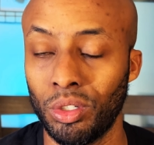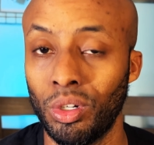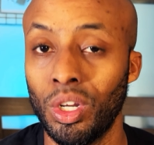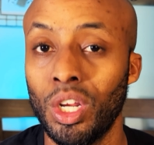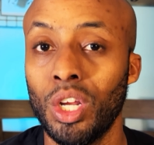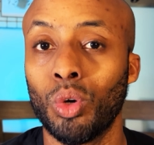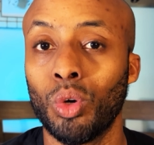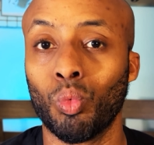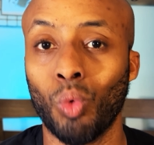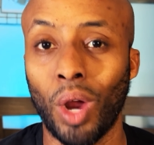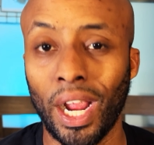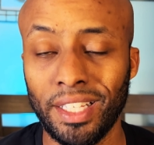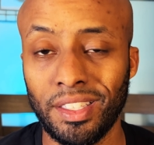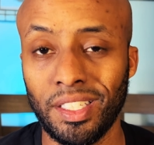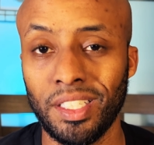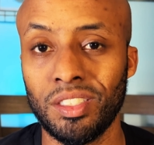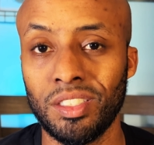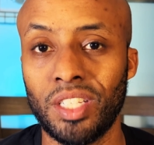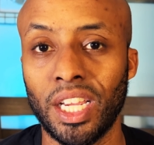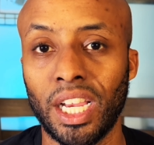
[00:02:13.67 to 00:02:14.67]
write
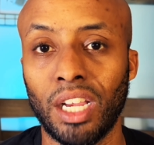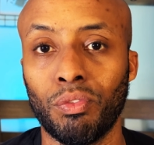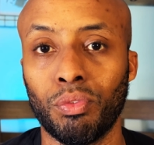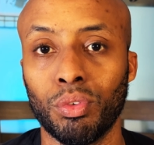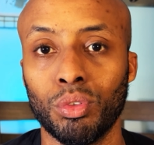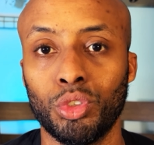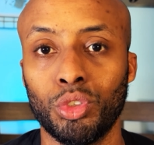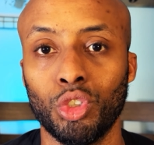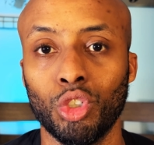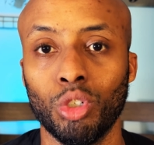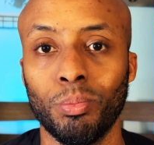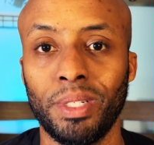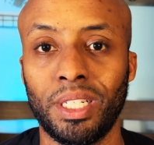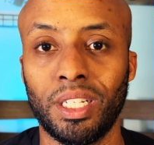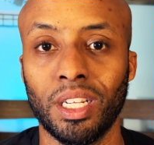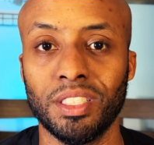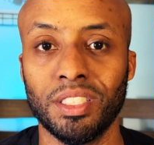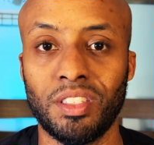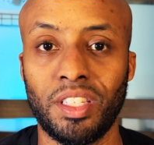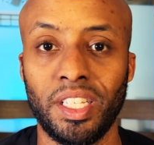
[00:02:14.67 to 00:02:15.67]
these down for sure
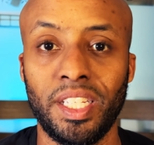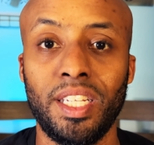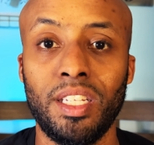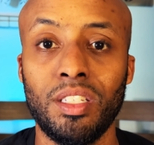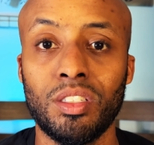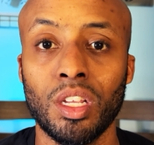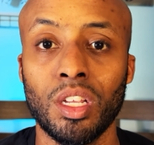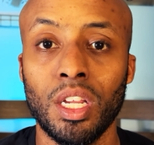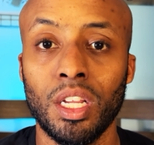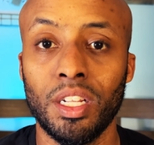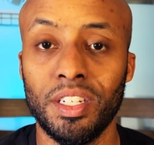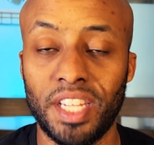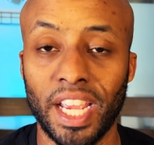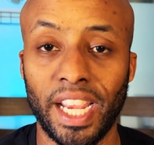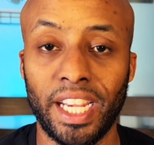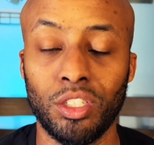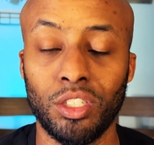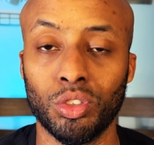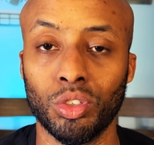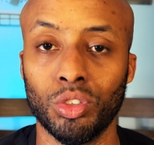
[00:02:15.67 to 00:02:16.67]
because these
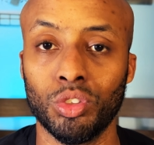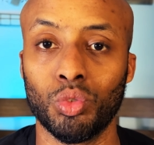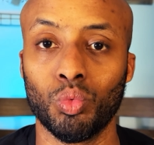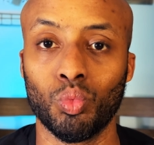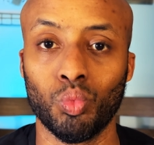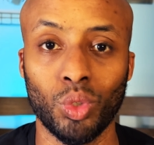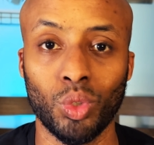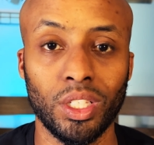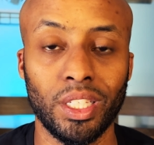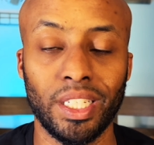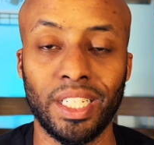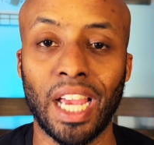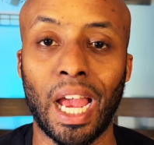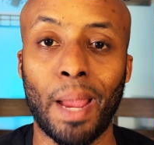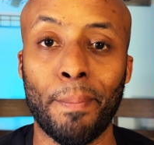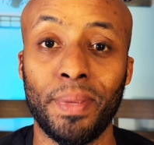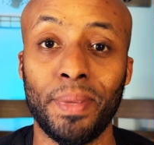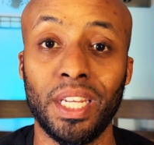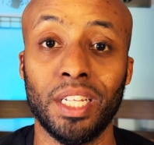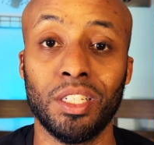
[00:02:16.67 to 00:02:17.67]
dangers really got
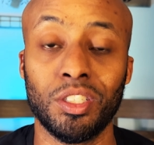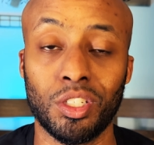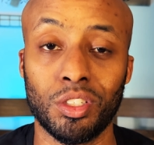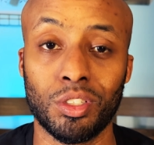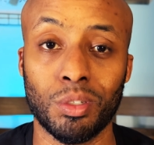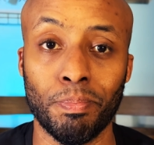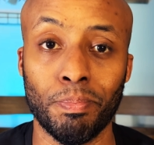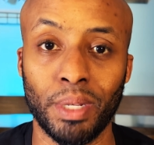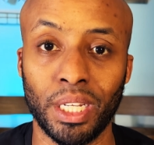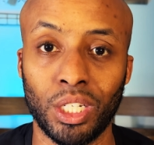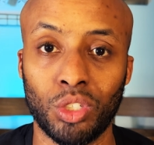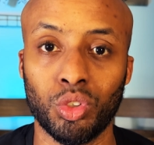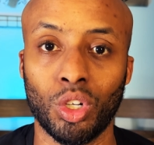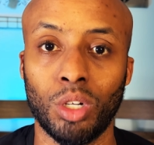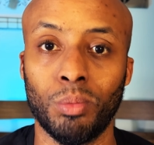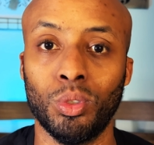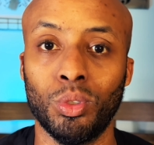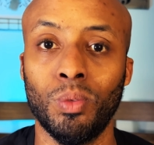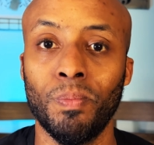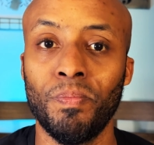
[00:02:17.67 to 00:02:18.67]
me into some big
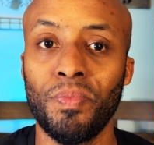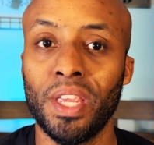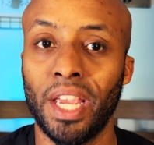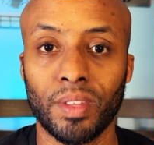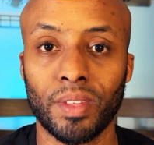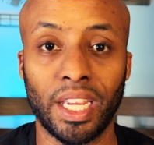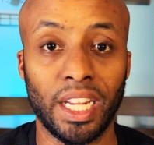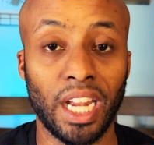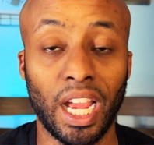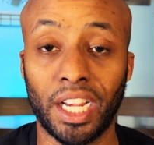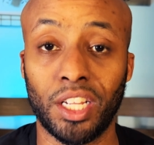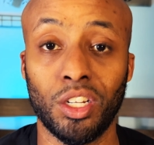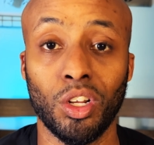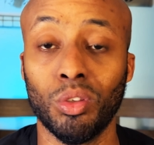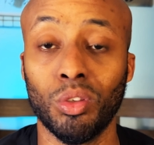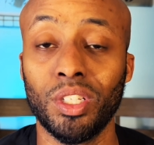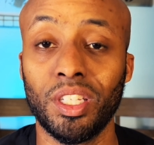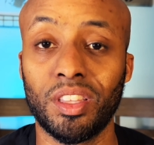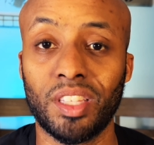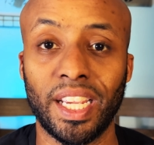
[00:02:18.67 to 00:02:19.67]
trouble, and I can
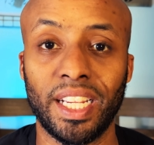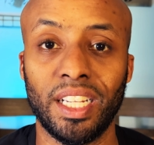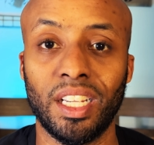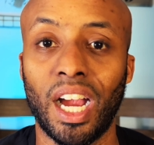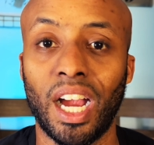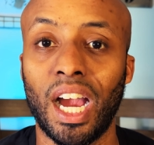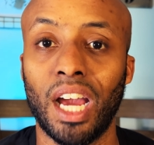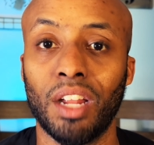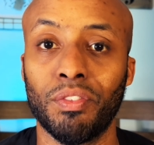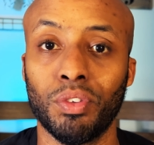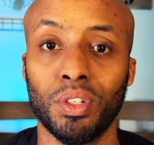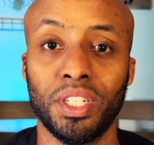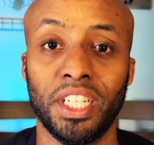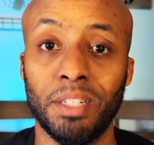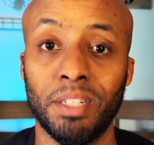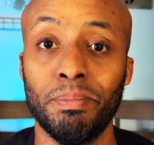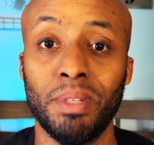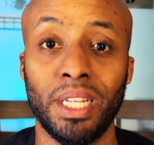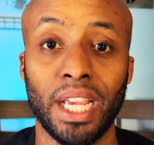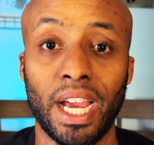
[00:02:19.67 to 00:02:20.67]
only thank God for
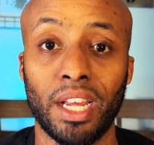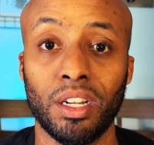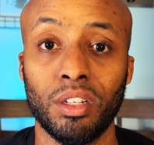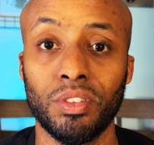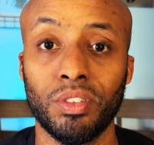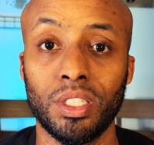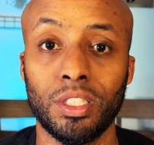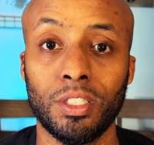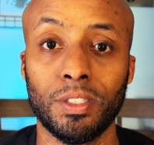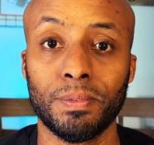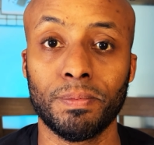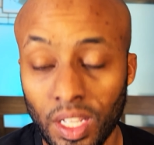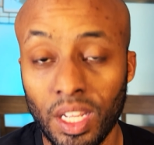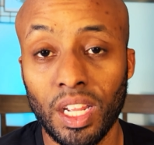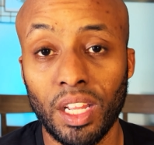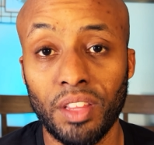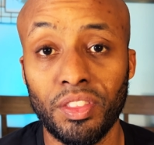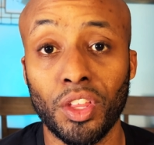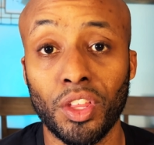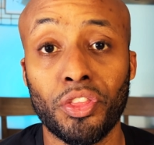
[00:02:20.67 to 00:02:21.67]
getting me out of.
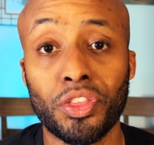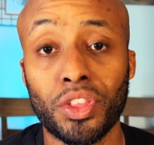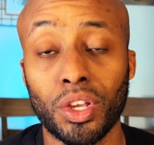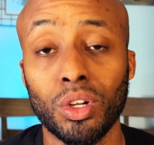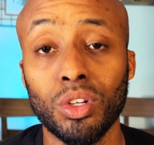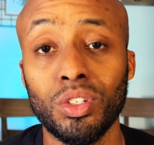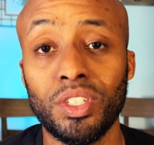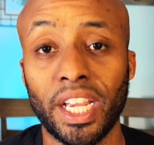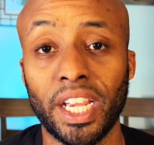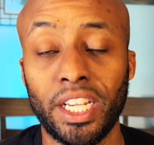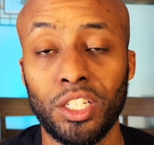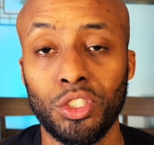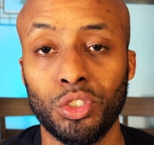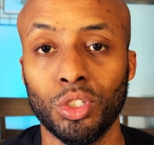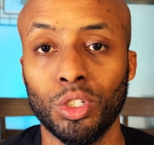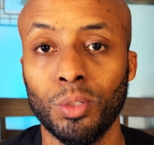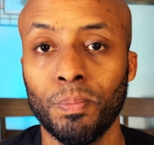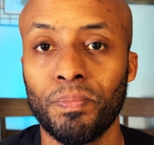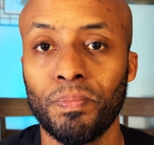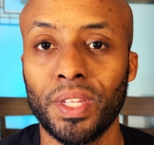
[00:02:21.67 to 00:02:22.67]
The third
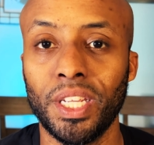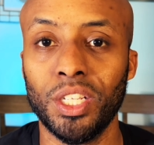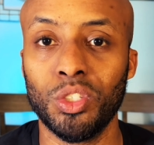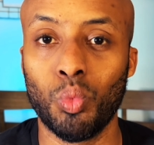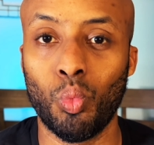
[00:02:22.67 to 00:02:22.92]
danger is